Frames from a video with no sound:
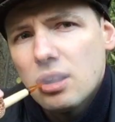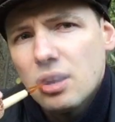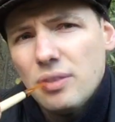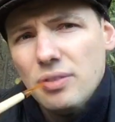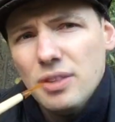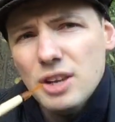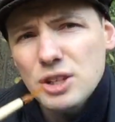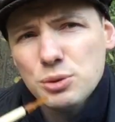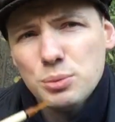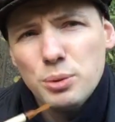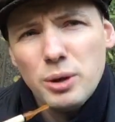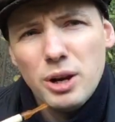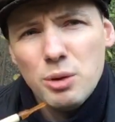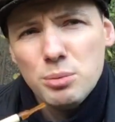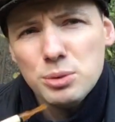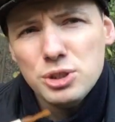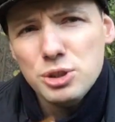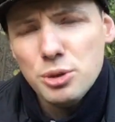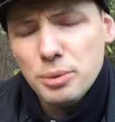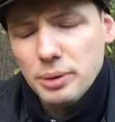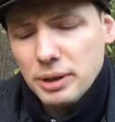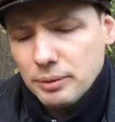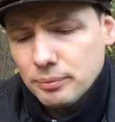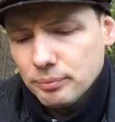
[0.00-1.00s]
That's what I was
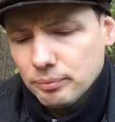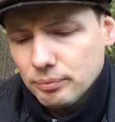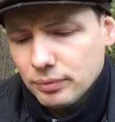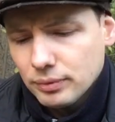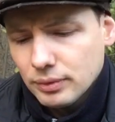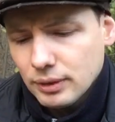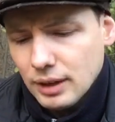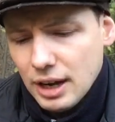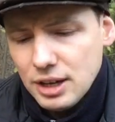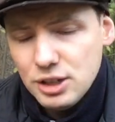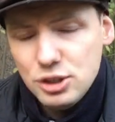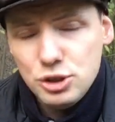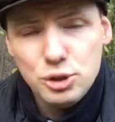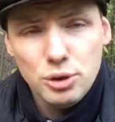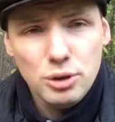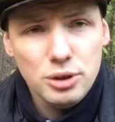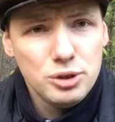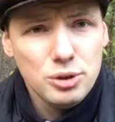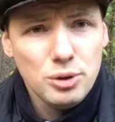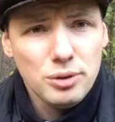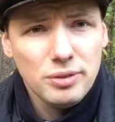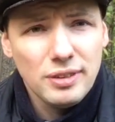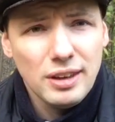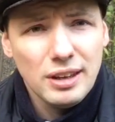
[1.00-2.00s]
doing. I enjoyed
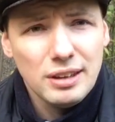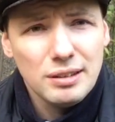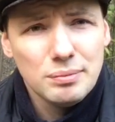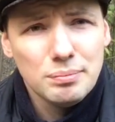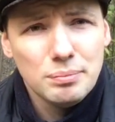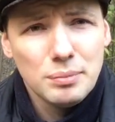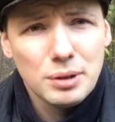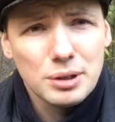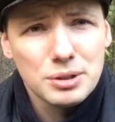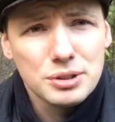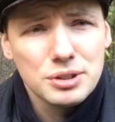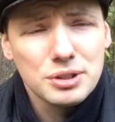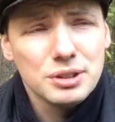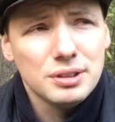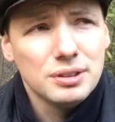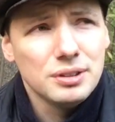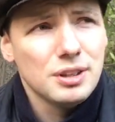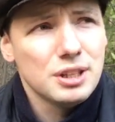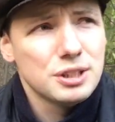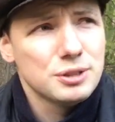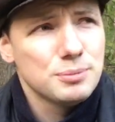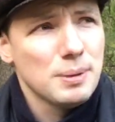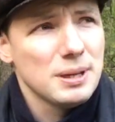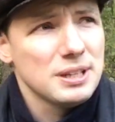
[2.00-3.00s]
doing that because
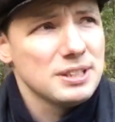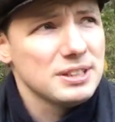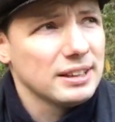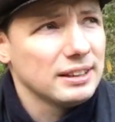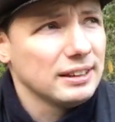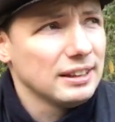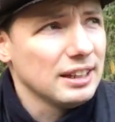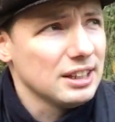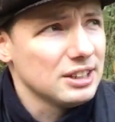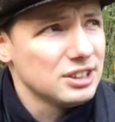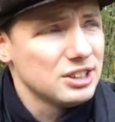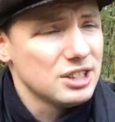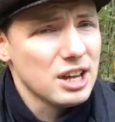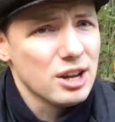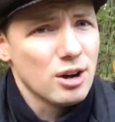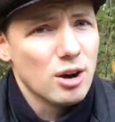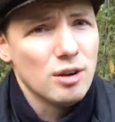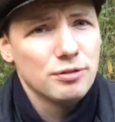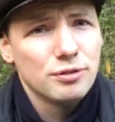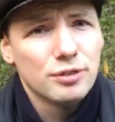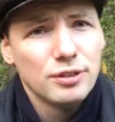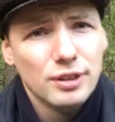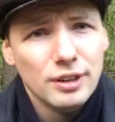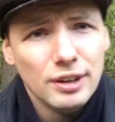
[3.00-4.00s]
there's basically a day
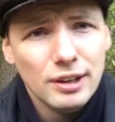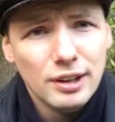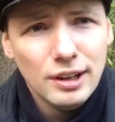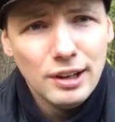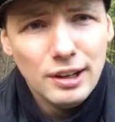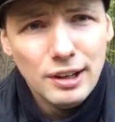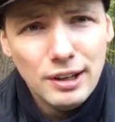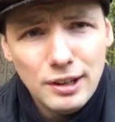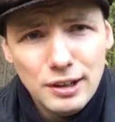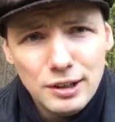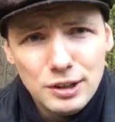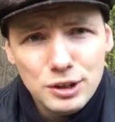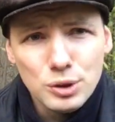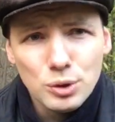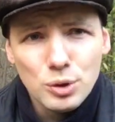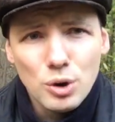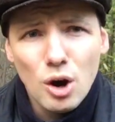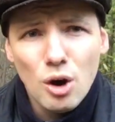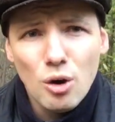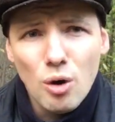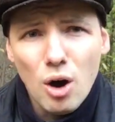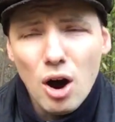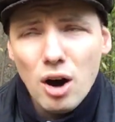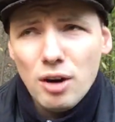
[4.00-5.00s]
off. You
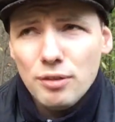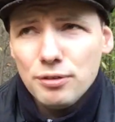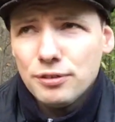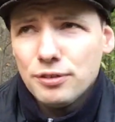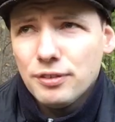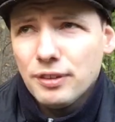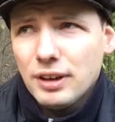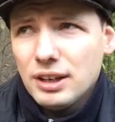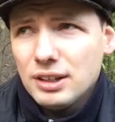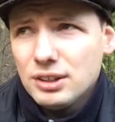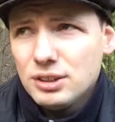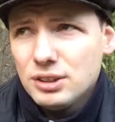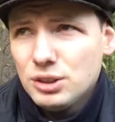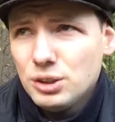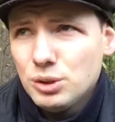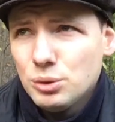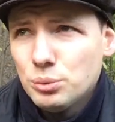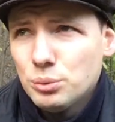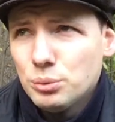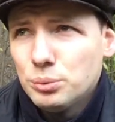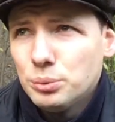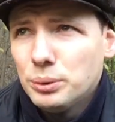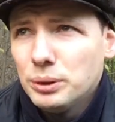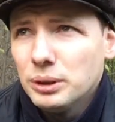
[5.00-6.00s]
go off and you
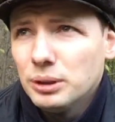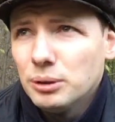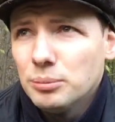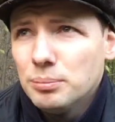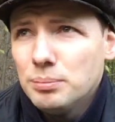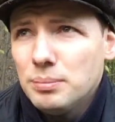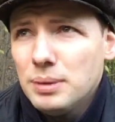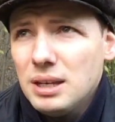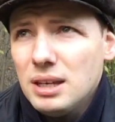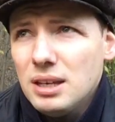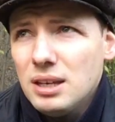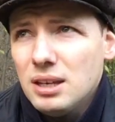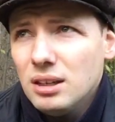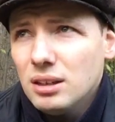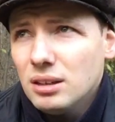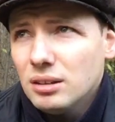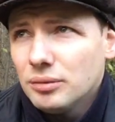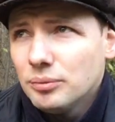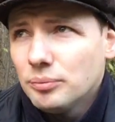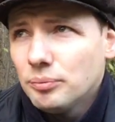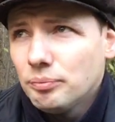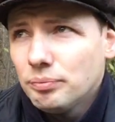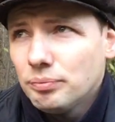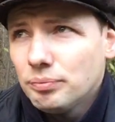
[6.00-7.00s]
will be
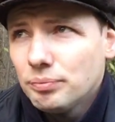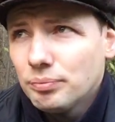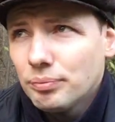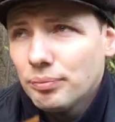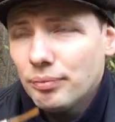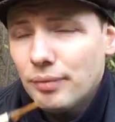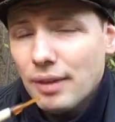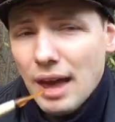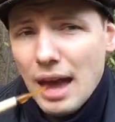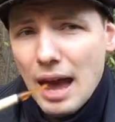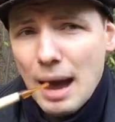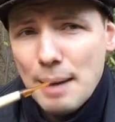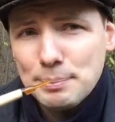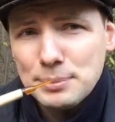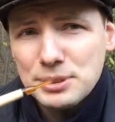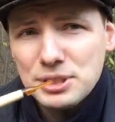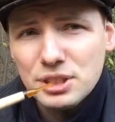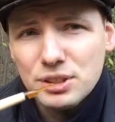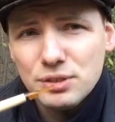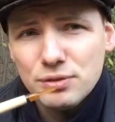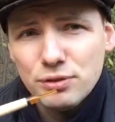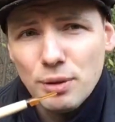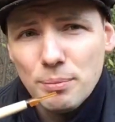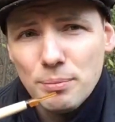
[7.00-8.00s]

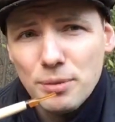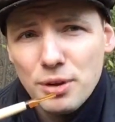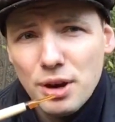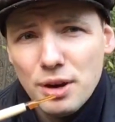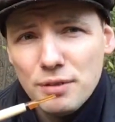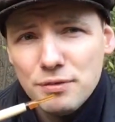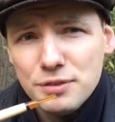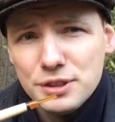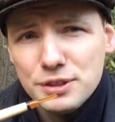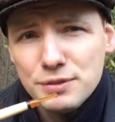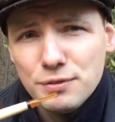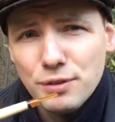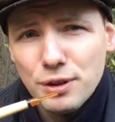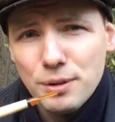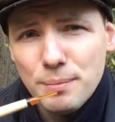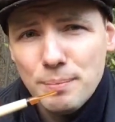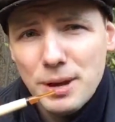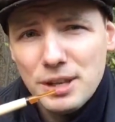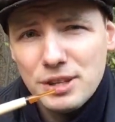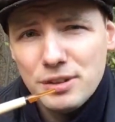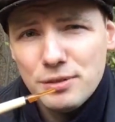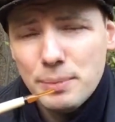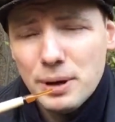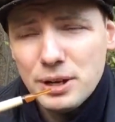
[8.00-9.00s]
absent from the office for the
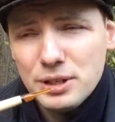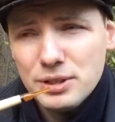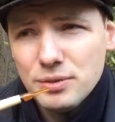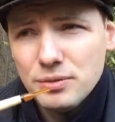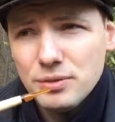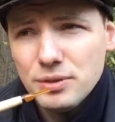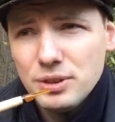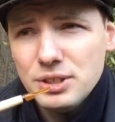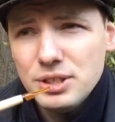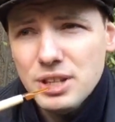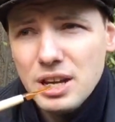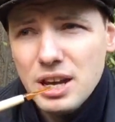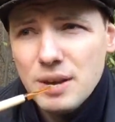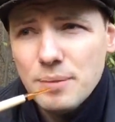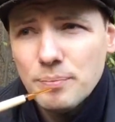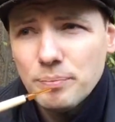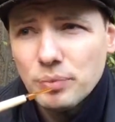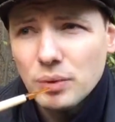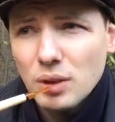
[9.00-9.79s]
better part of the day.